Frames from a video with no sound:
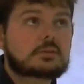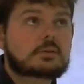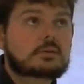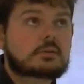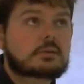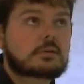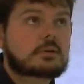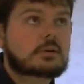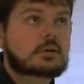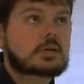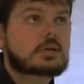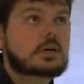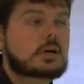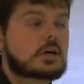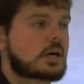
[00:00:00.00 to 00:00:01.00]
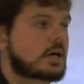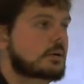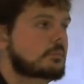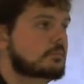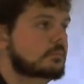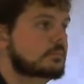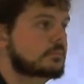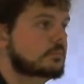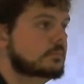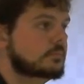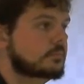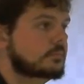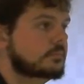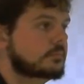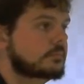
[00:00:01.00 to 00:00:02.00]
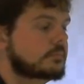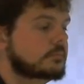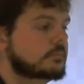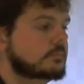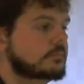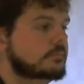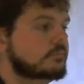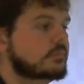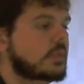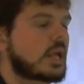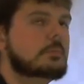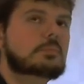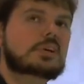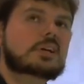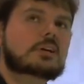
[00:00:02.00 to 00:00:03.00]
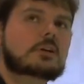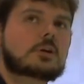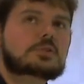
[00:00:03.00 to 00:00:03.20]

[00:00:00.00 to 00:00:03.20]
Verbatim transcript: um, but it can also come across